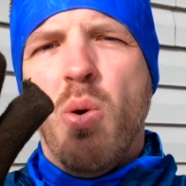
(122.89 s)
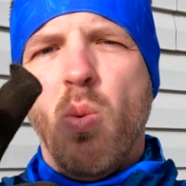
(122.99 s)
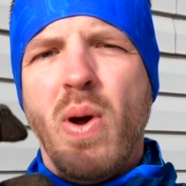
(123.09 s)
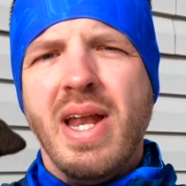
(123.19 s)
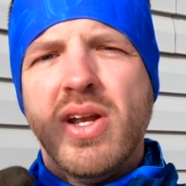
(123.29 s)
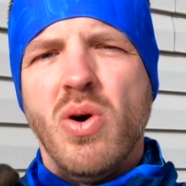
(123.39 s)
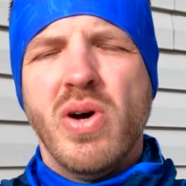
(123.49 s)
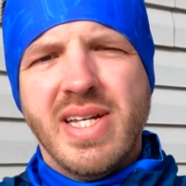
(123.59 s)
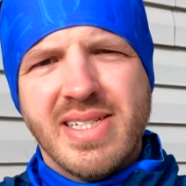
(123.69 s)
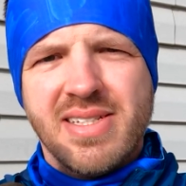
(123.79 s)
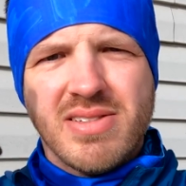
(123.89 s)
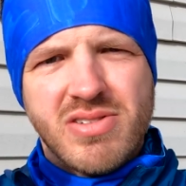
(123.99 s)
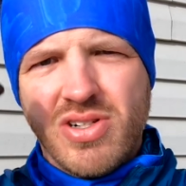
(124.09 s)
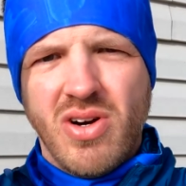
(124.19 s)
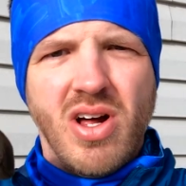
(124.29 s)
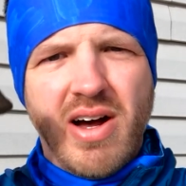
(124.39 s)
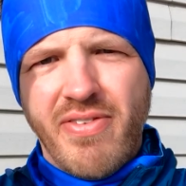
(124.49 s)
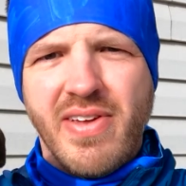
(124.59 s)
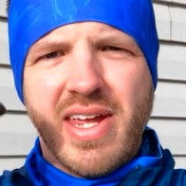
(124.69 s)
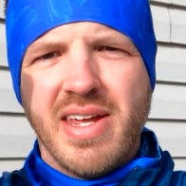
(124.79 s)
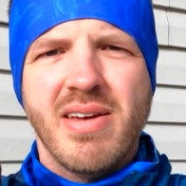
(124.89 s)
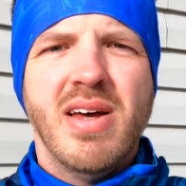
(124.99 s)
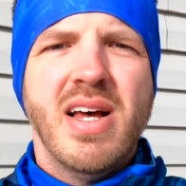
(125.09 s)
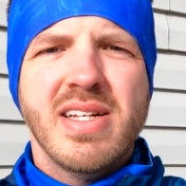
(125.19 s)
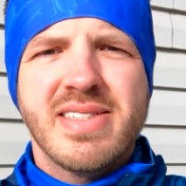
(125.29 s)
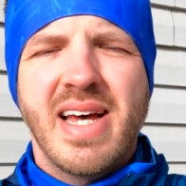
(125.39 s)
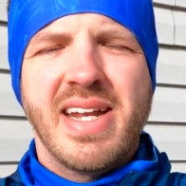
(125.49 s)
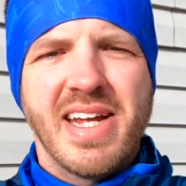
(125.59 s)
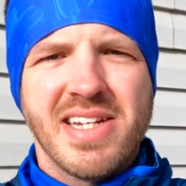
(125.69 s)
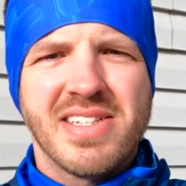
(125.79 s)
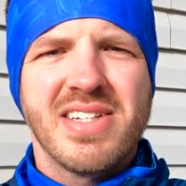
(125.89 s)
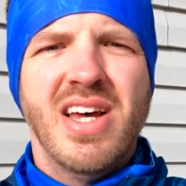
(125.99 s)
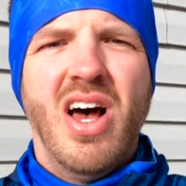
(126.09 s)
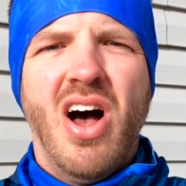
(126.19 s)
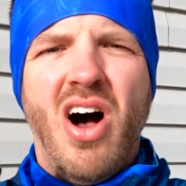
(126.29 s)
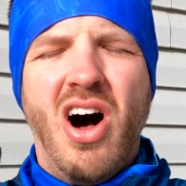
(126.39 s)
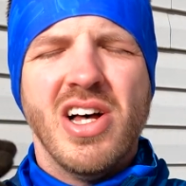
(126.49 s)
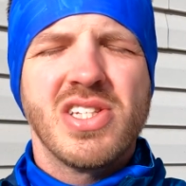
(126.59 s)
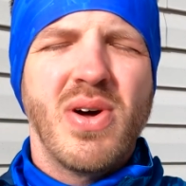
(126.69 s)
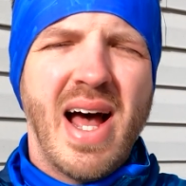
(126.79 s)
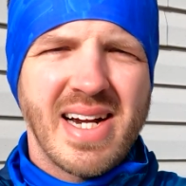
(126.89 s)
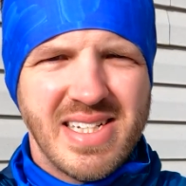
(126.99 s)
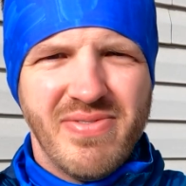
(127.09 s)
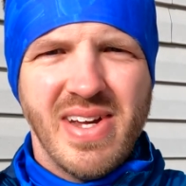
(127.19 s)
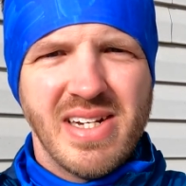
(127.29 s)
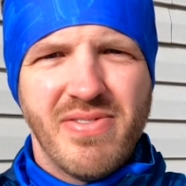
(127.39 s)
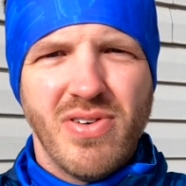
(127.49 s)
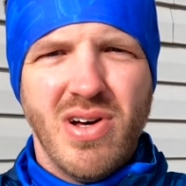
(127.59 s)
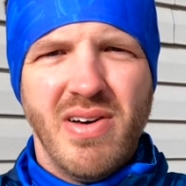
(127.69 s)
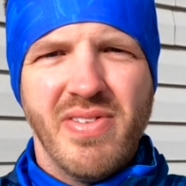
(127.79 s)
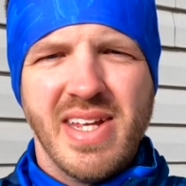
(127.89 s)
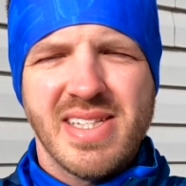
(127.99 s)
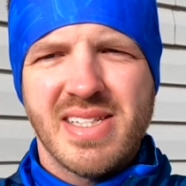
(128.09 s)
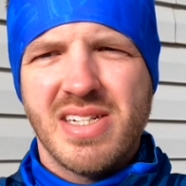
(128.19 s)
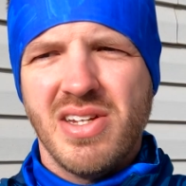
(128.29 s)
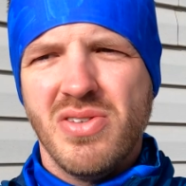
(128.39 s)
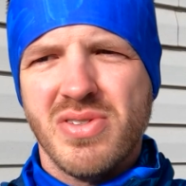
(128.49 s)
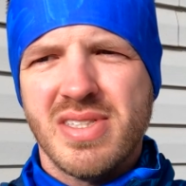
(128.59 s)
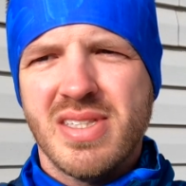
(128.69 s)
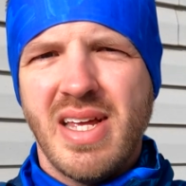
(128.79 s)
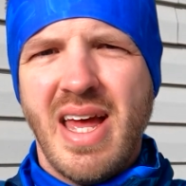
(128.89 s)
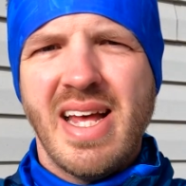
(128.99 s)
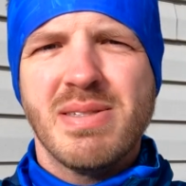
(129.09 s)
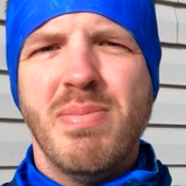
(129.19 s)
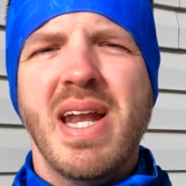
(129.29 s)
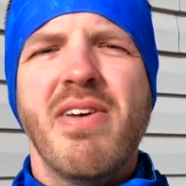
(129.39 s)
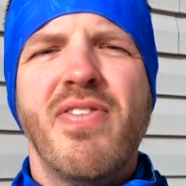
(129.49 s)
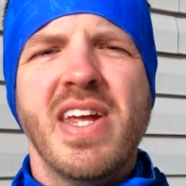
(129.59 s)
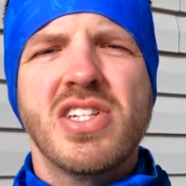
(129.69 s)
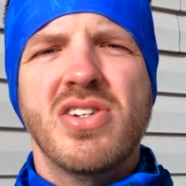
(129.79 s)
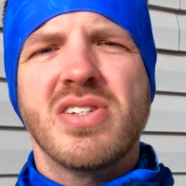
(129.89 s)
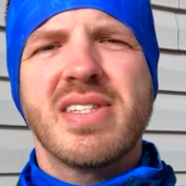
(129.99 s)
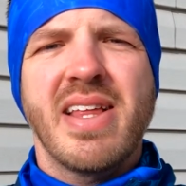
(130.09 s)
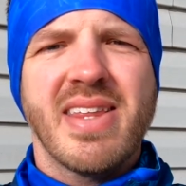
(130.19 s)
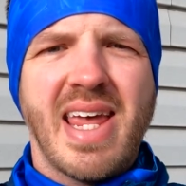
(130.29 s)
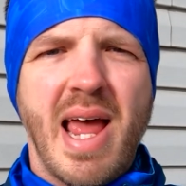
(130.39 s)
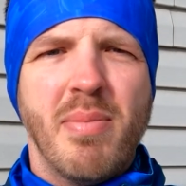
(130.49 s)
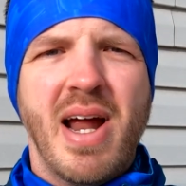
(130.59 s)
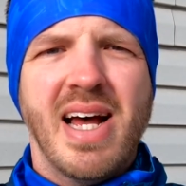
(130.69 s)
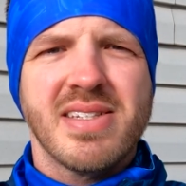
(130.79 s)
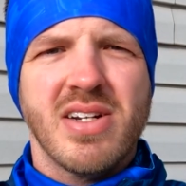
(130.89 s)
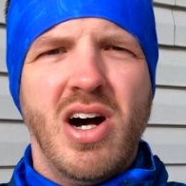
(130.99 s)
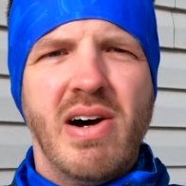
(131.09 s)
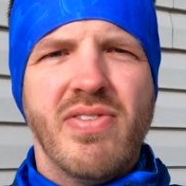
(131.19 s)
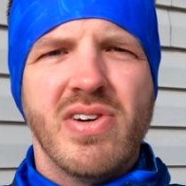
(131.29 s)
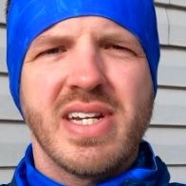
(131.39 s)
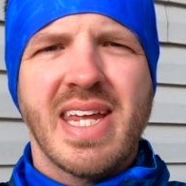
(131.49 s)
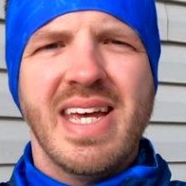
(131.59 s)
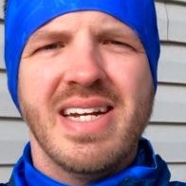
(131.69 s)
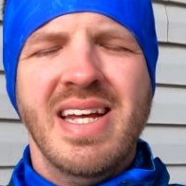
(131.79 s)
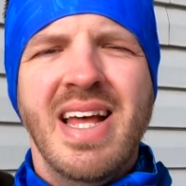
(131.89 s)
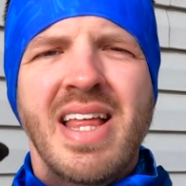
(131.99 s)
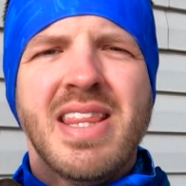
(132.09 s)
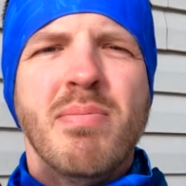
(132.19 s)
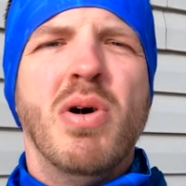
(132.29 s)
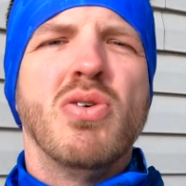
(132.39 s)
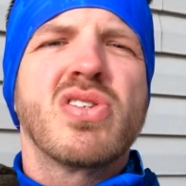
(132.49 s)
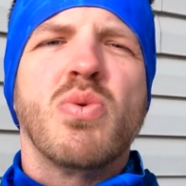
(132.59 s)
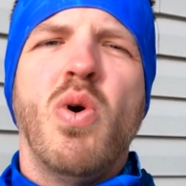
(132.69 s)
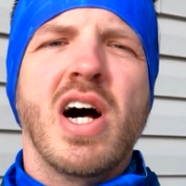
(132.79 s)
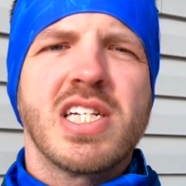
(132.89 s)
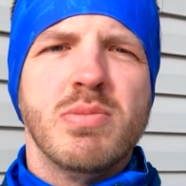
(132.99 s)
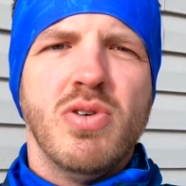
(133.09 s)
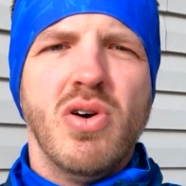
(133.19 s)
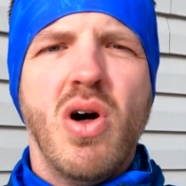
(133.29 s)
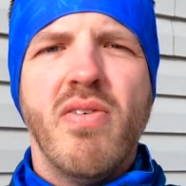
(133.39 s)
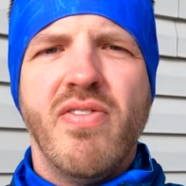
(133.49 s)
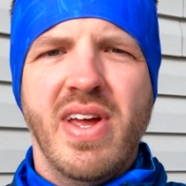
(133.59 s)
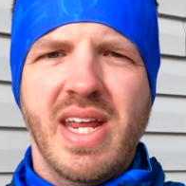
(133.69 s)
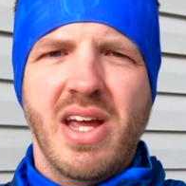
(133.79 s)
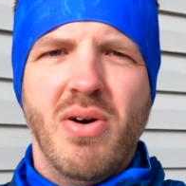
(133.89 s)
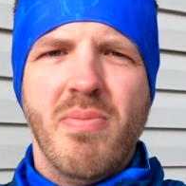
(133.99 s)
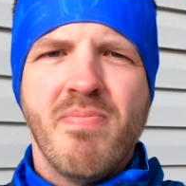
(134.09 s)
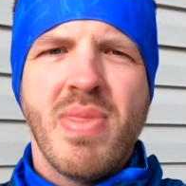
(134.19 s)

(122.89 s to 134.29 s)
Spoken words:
wind noise turn-off-y settings also activated for all of these to use as many features that the camera has to offer to get the most watchable video.